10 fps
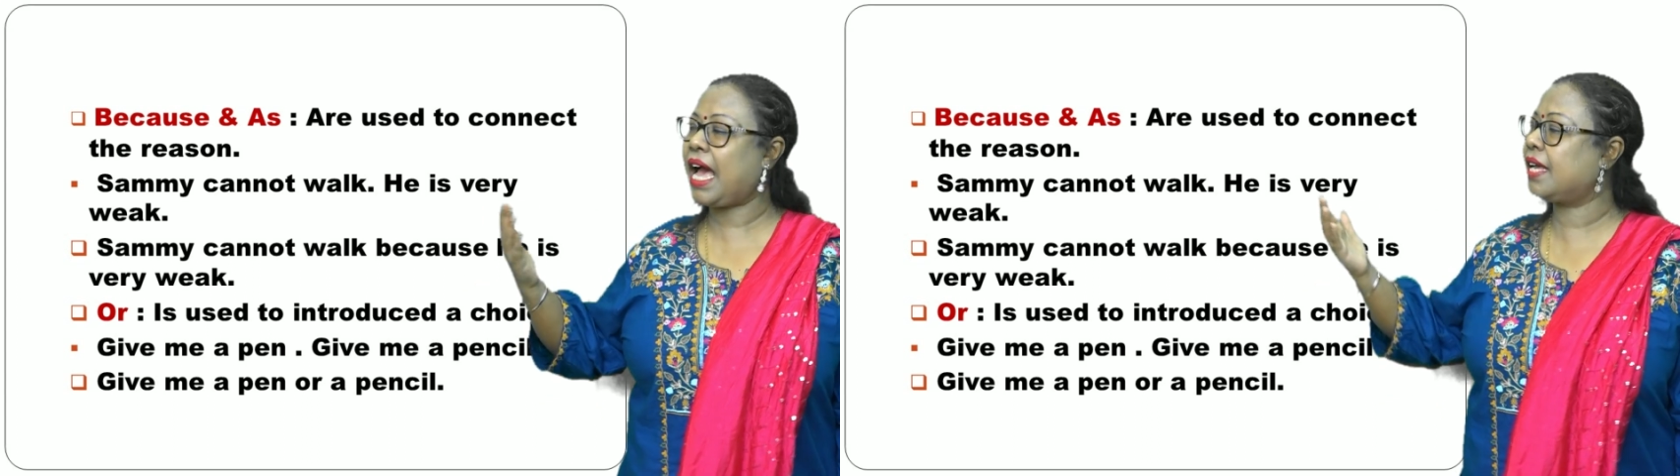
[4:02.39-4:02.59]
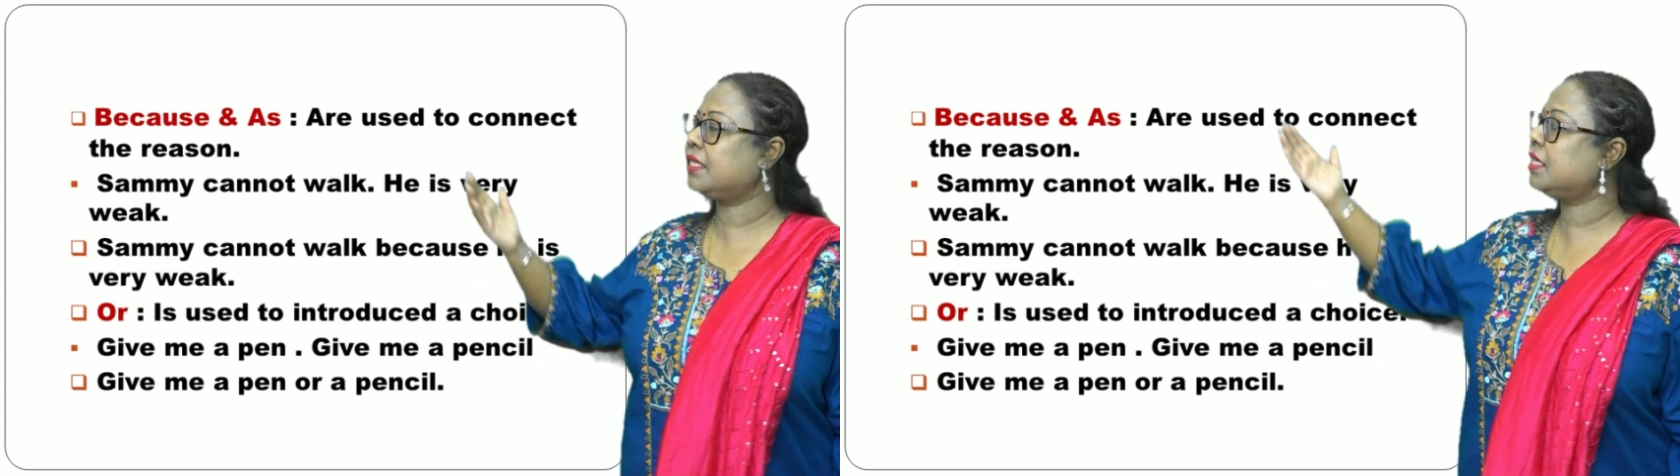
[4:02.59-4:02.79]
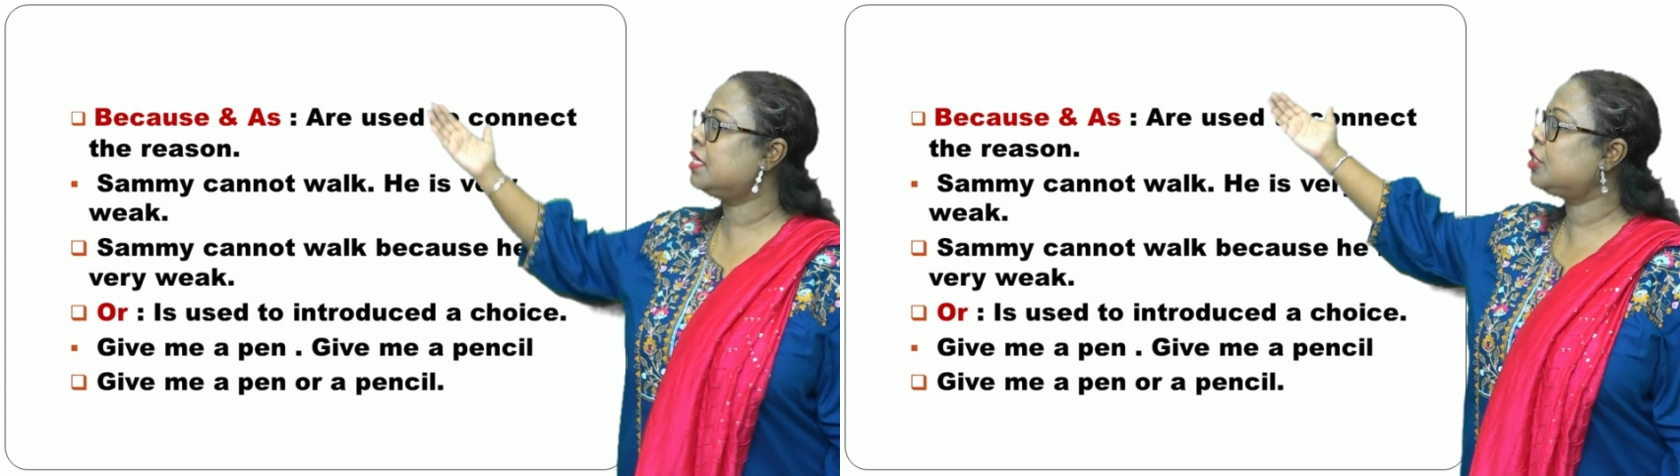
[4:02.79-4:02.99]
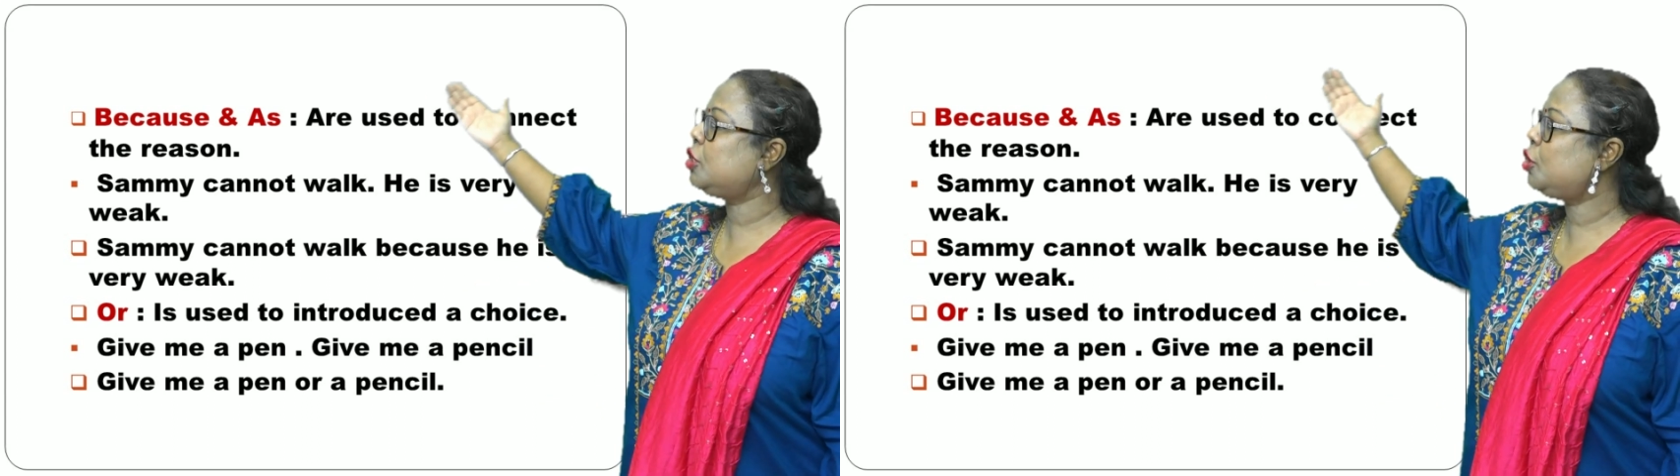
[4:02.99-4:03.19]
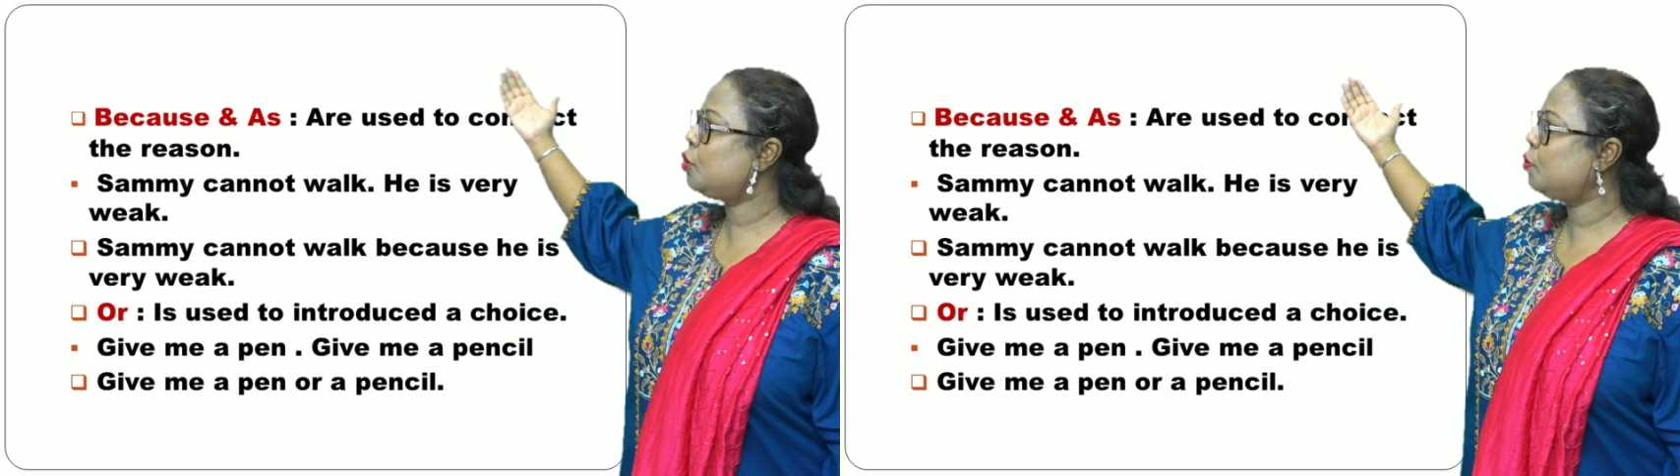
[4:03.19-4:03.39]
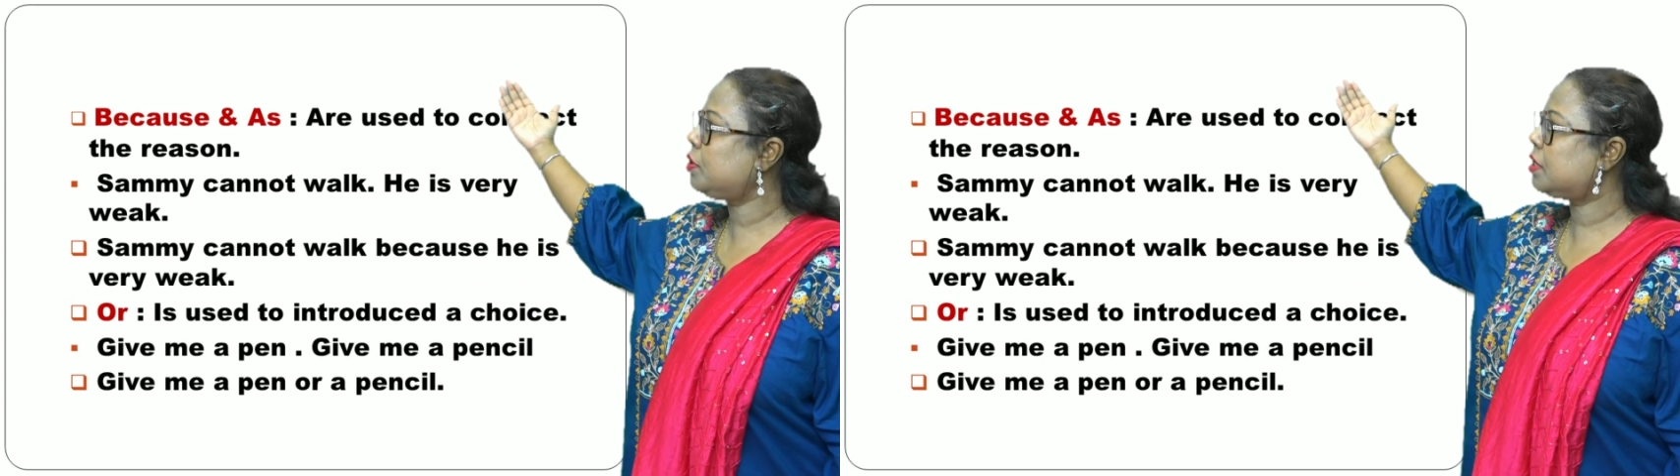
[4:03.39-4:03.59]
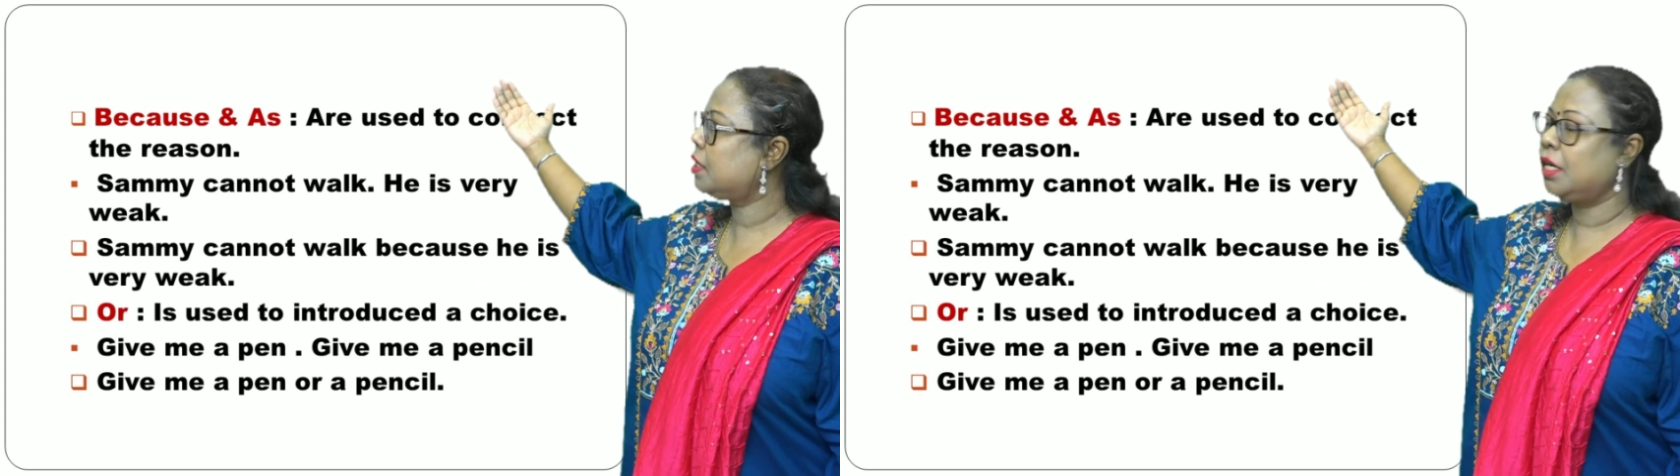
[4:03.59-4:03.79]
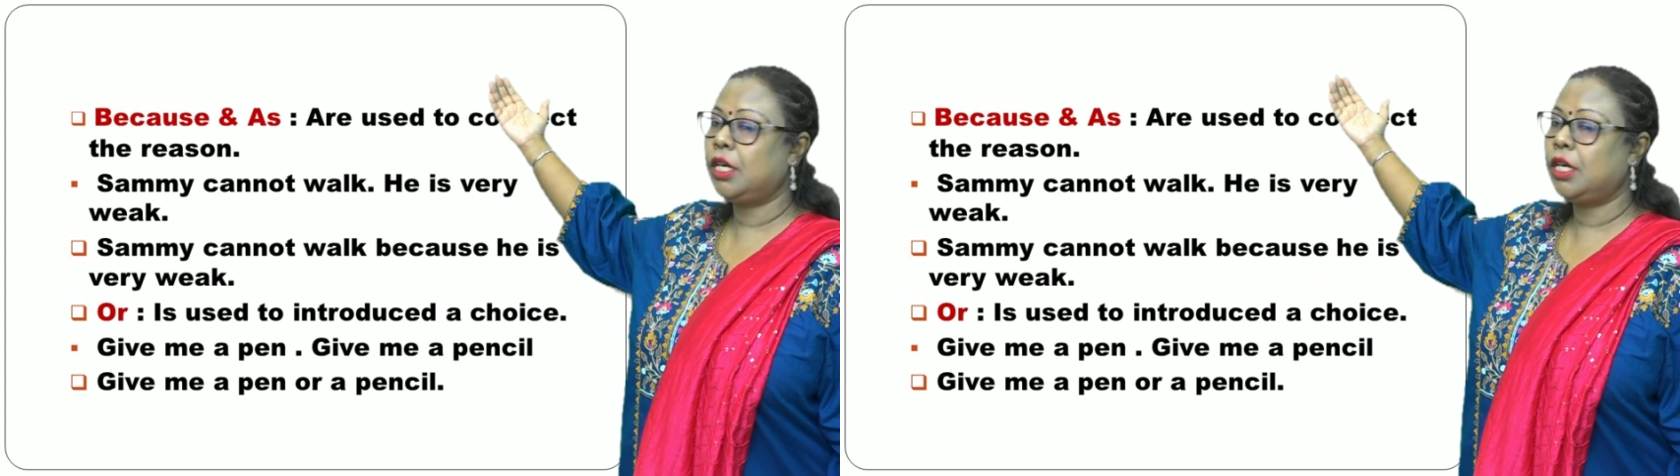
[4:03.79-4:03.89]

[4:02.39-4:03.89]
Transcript: as is used